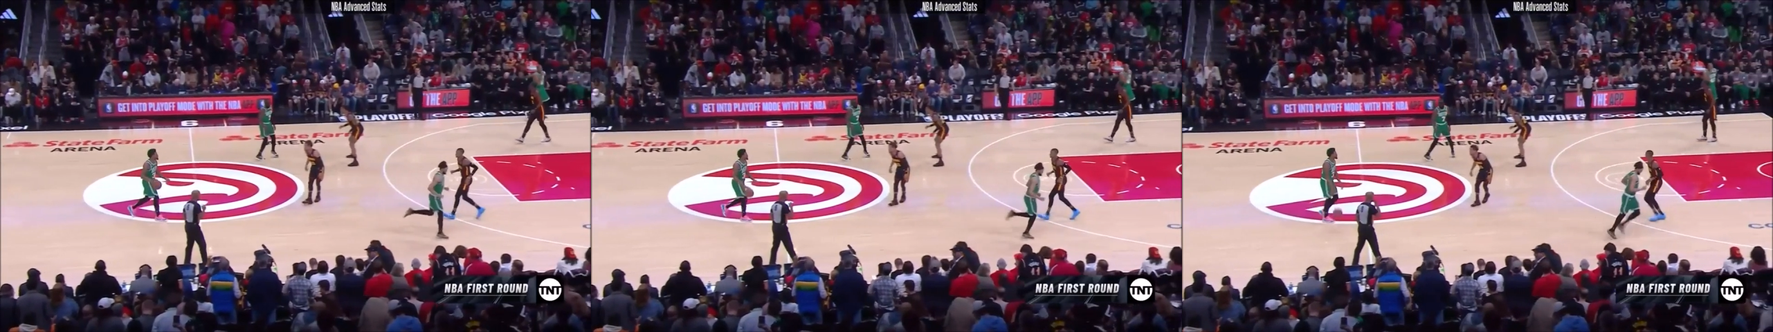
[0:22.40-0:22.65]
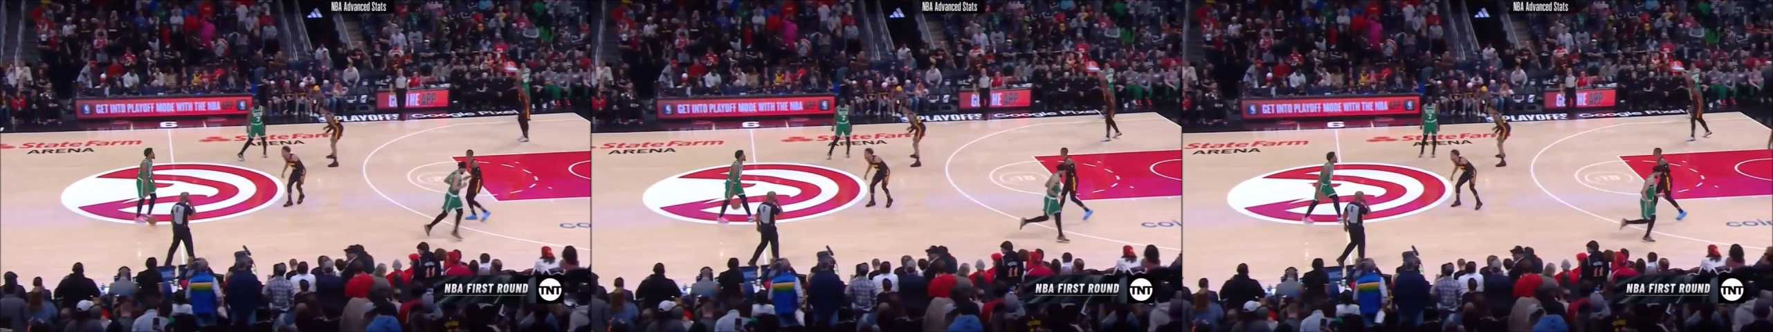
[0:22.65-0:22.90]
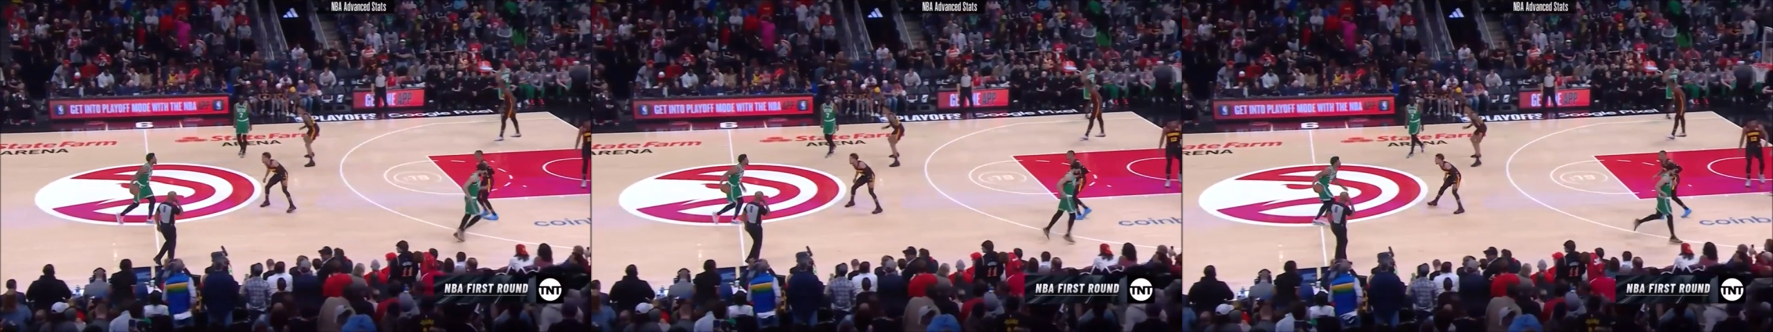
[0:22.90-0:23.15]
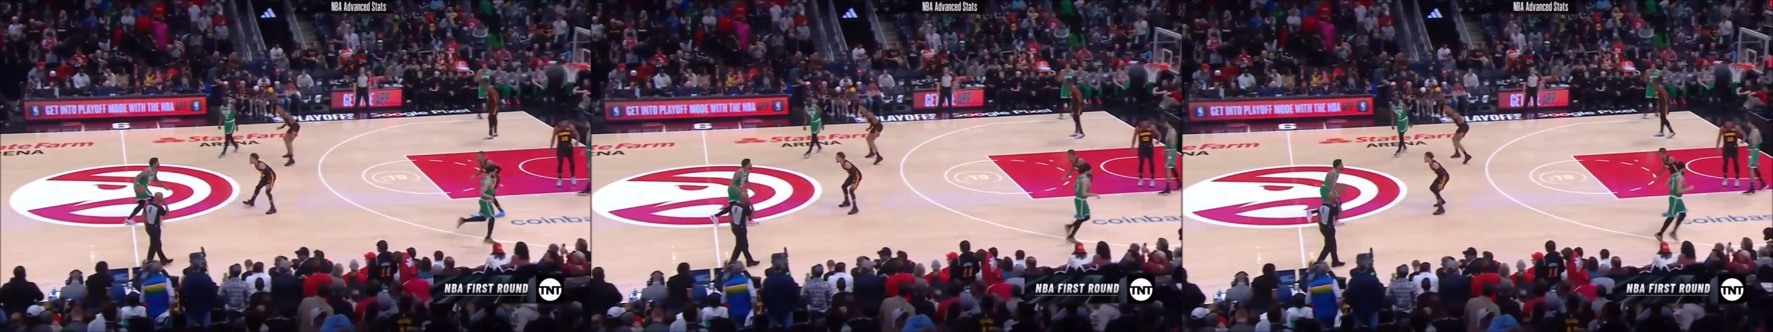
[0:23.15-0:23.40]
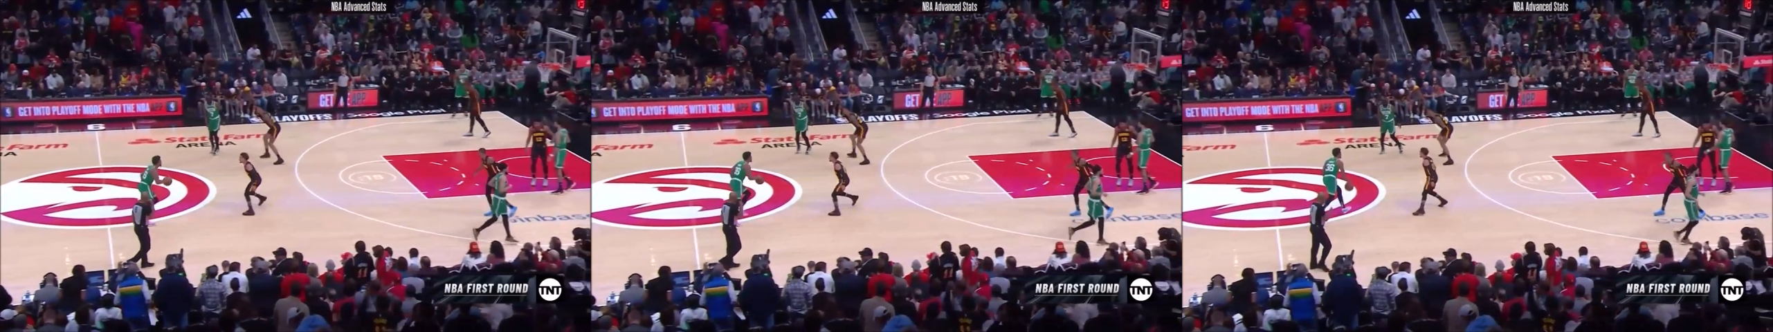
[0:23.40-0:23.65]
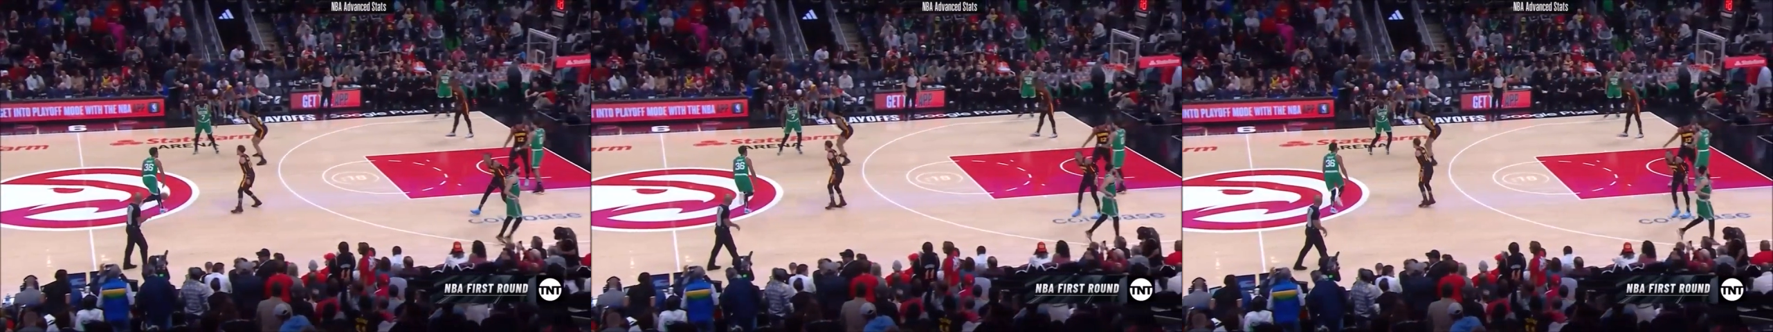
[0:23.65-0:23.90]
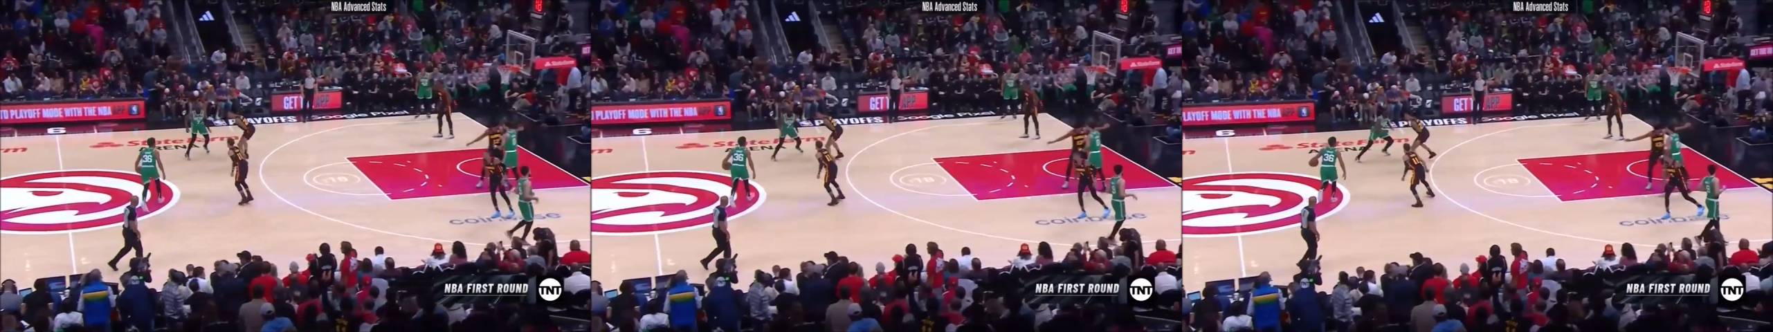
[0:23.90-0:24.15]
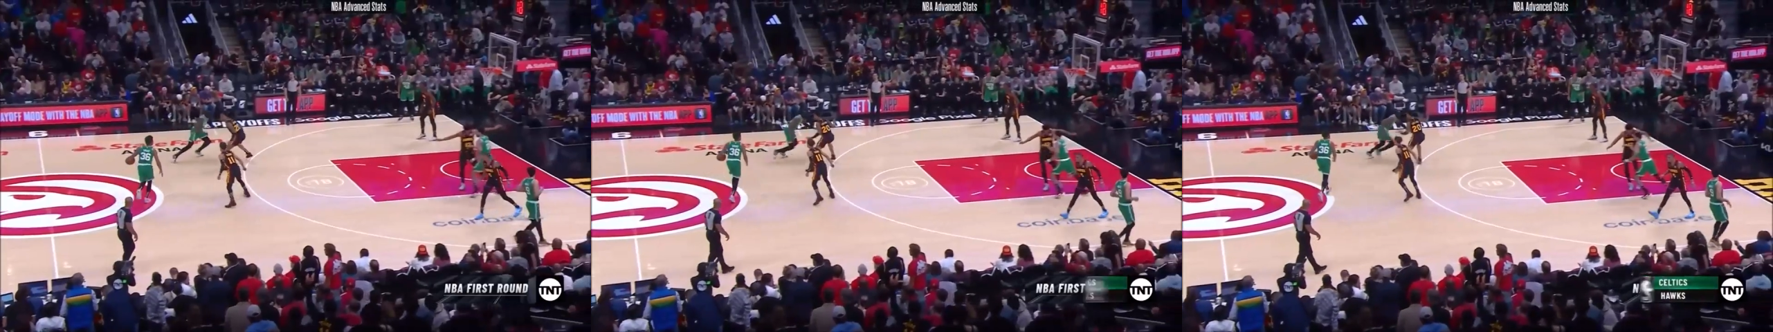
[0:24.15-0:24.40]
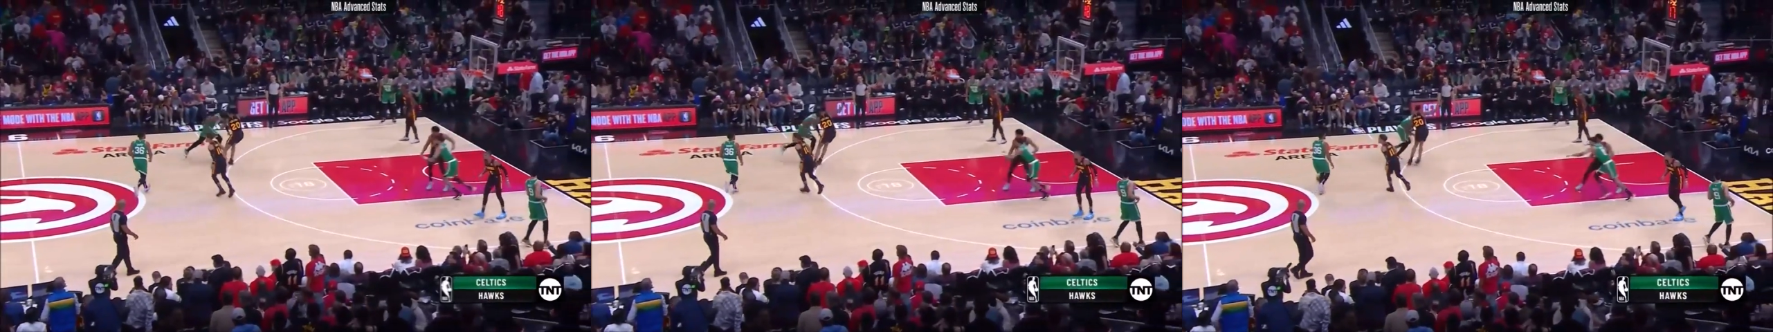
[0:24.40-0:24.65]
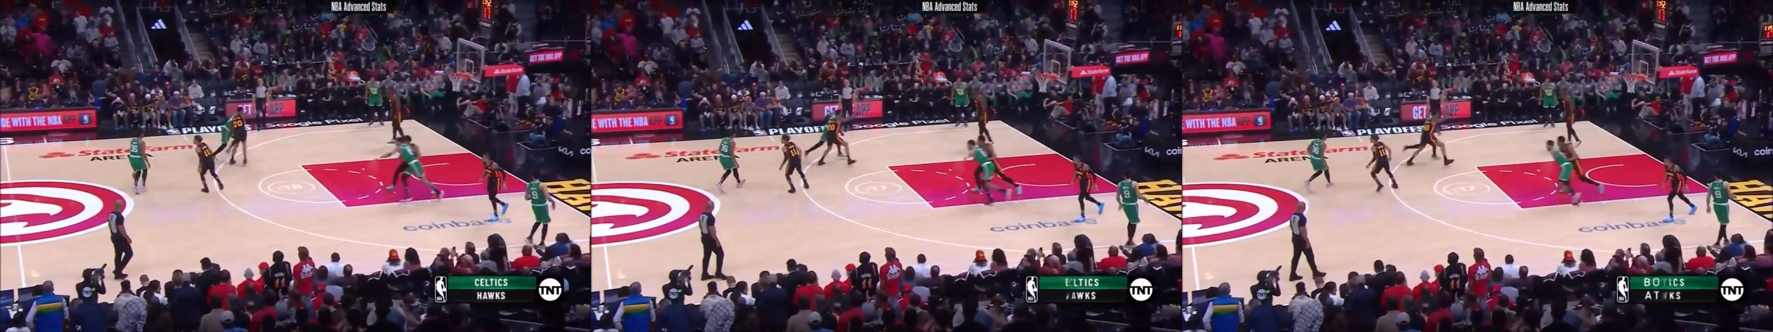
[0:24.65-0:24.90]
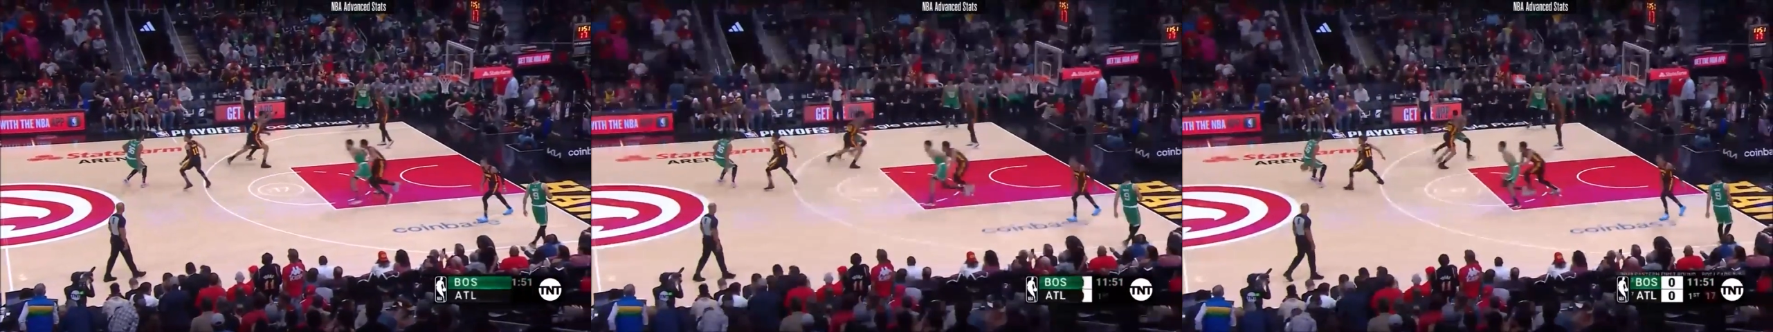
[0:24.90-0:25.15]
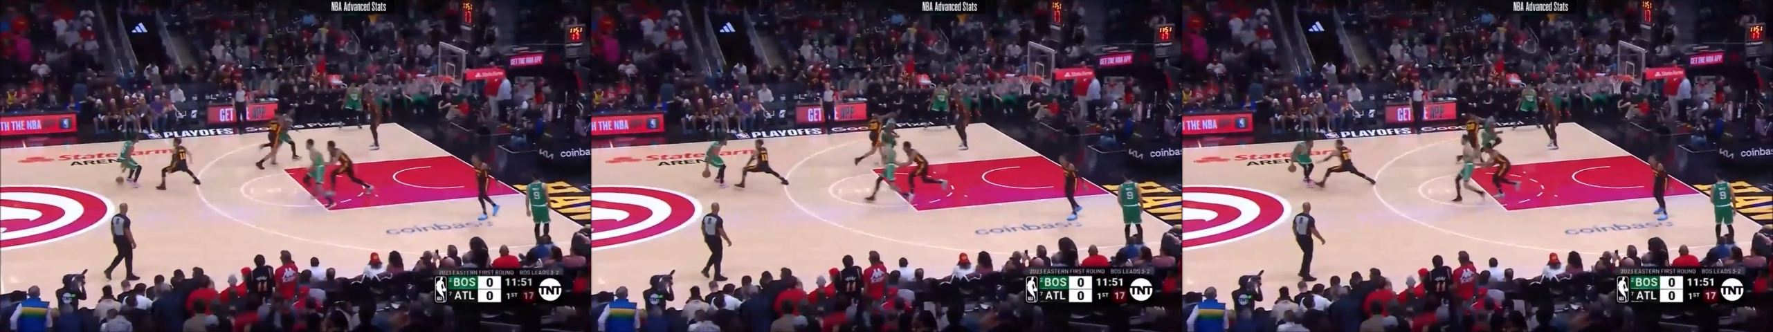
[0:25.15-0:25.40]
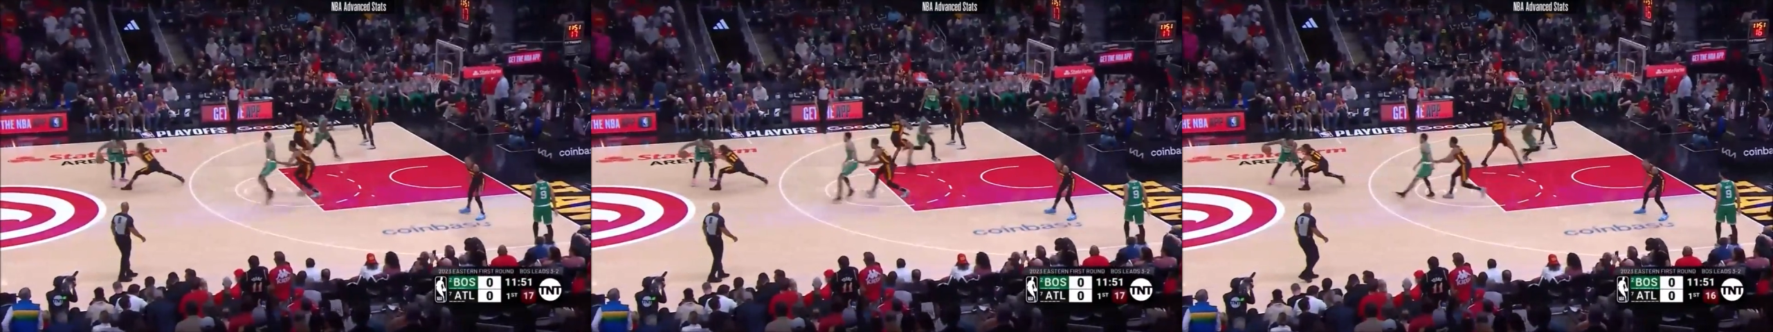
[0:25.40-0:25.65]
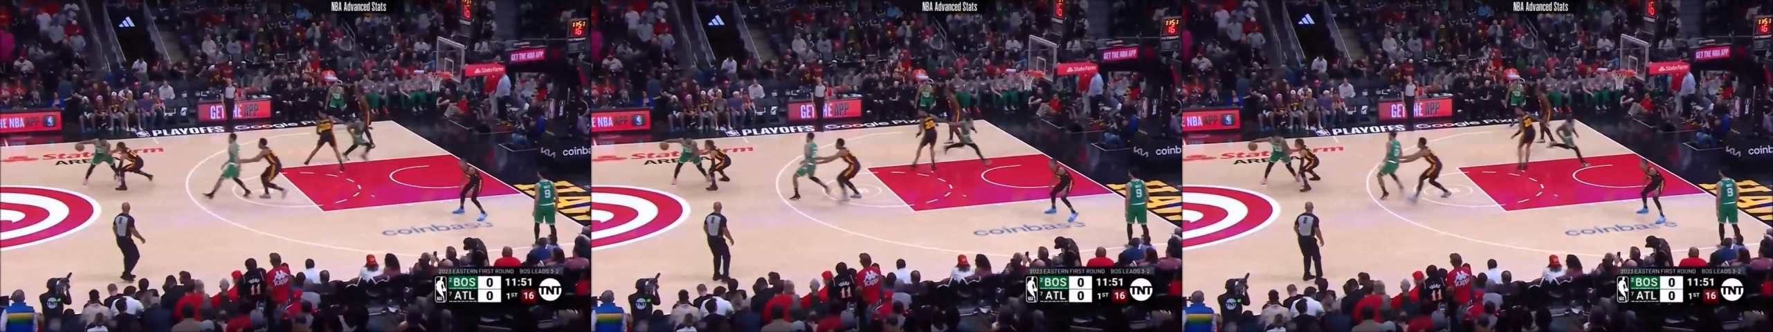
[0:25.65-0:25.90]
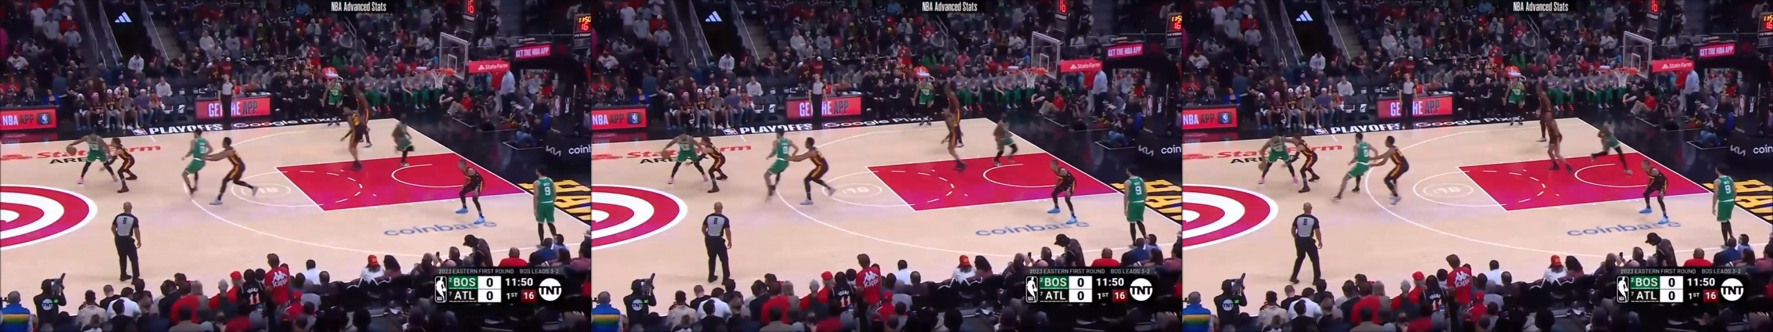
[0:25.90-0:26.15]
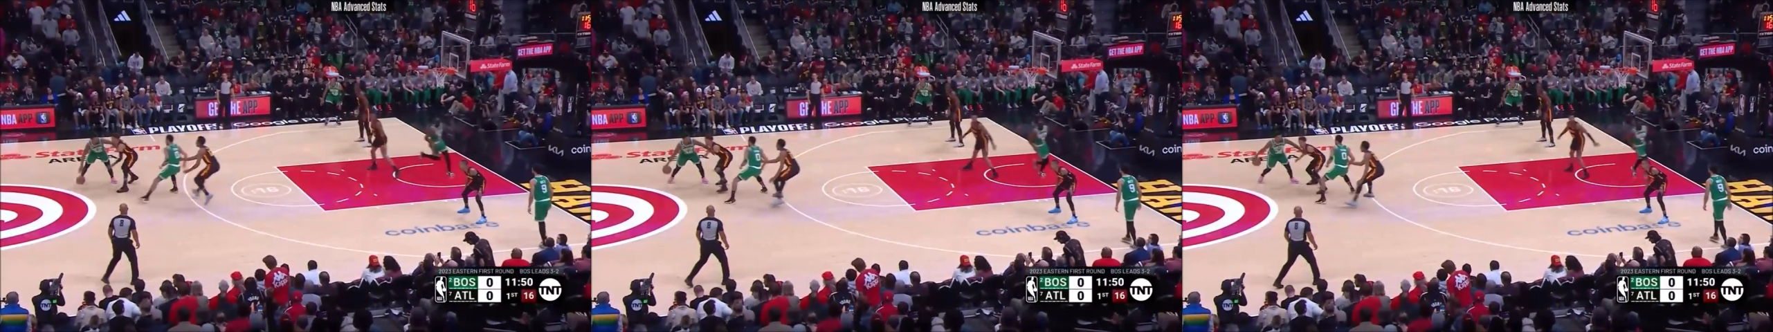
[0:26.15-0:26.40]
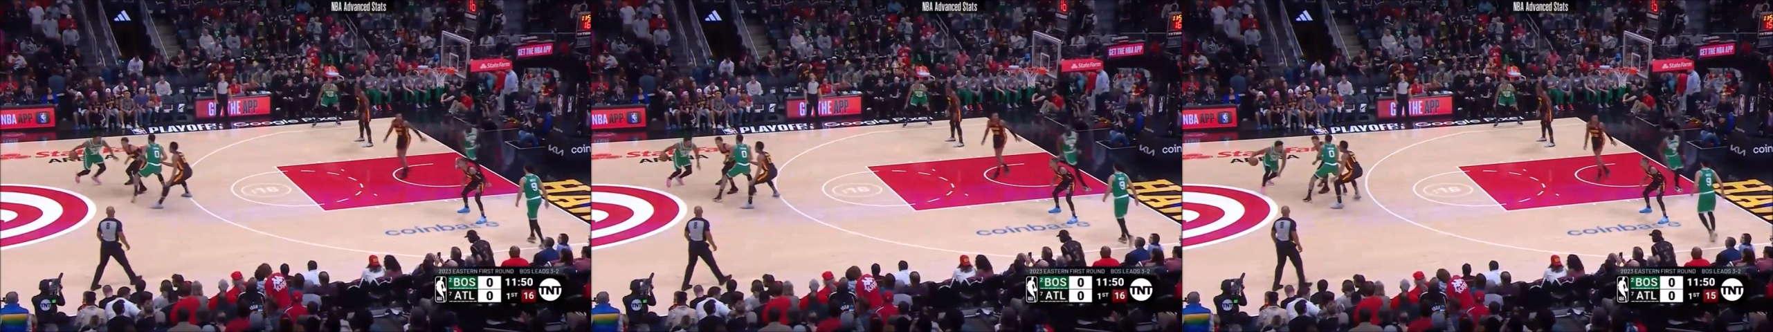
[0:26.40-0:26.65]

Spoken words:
(no speaker visible)